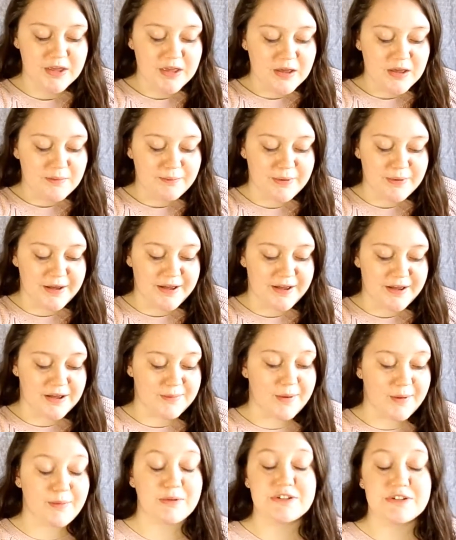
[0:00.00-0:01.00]
But
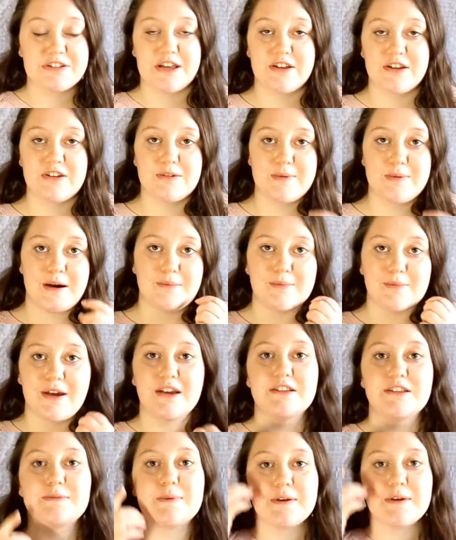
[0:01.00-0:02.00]
I will tell you about my
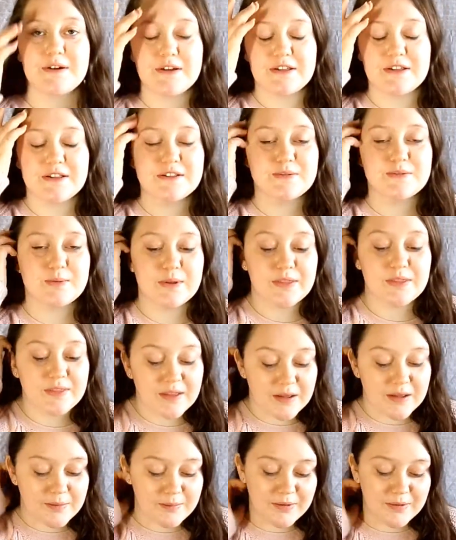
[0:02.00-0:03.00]
experience with
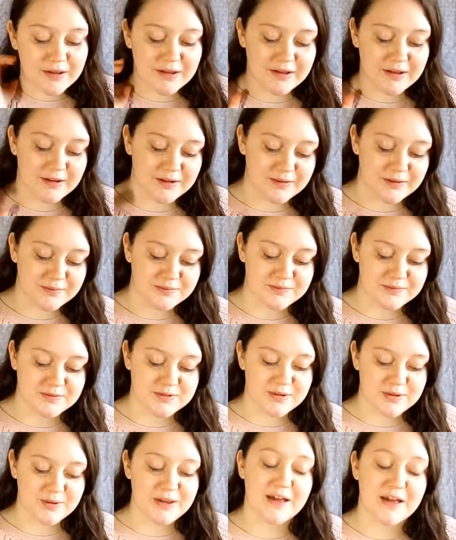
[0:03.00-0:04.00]
them.
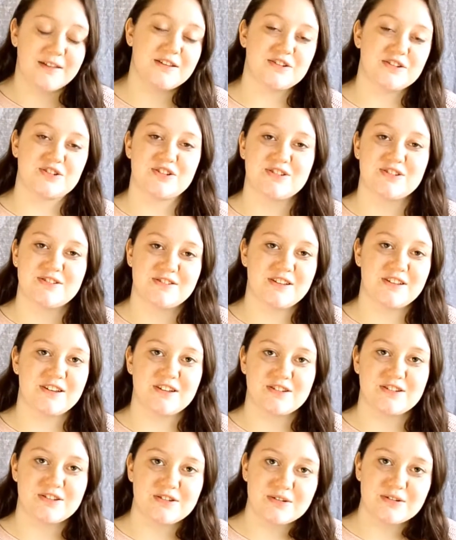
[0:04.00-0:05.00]
So yeah, let's just get
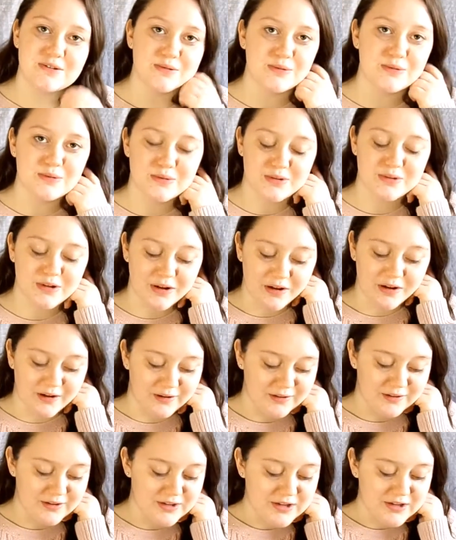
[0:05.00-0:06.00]
into the
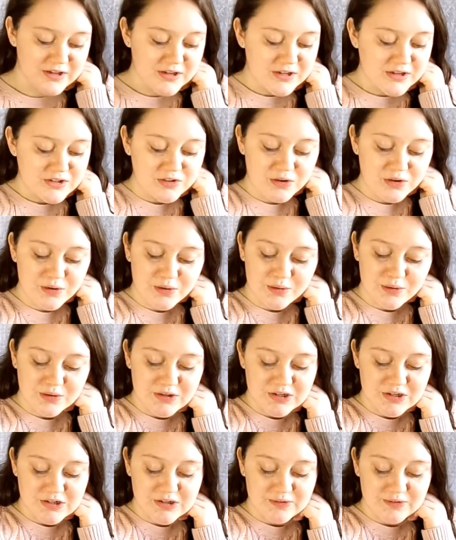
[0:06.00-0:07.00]
haul. So
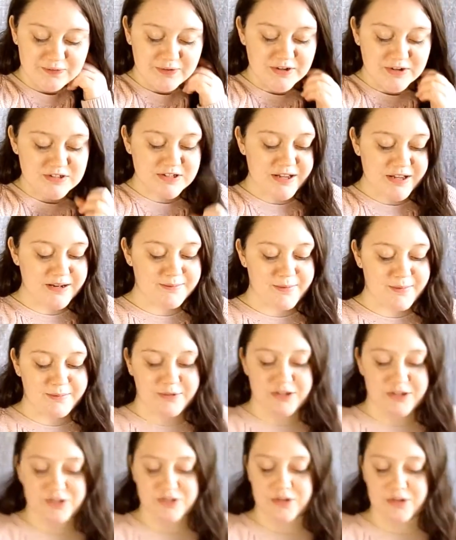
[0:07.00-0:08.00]
the first item I'm
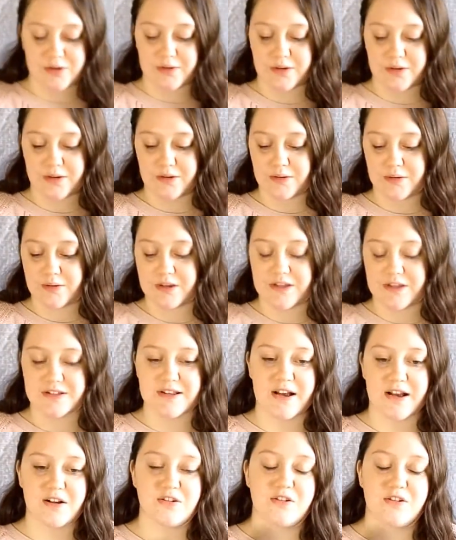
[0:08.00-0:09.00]
going to show you is
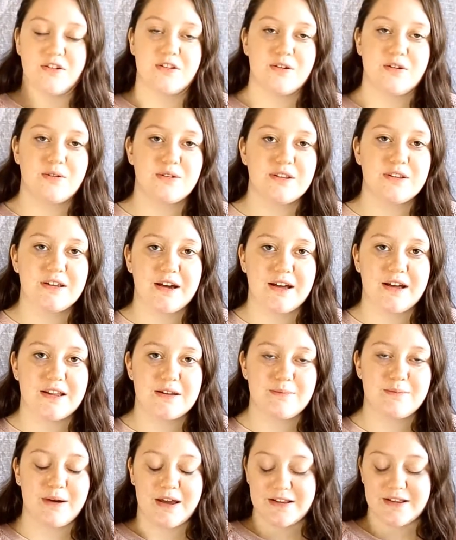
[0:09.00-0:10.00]
actually the only
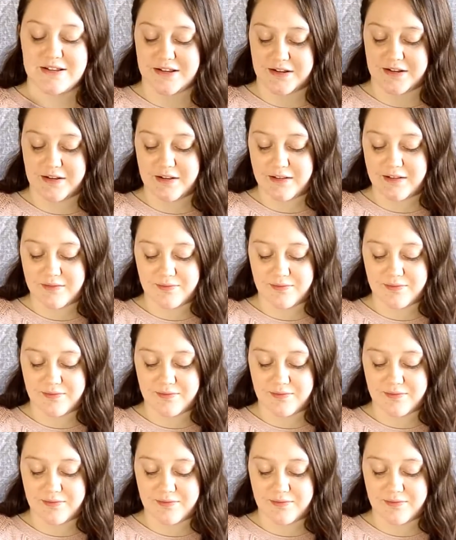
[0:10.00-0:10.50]
item I didn't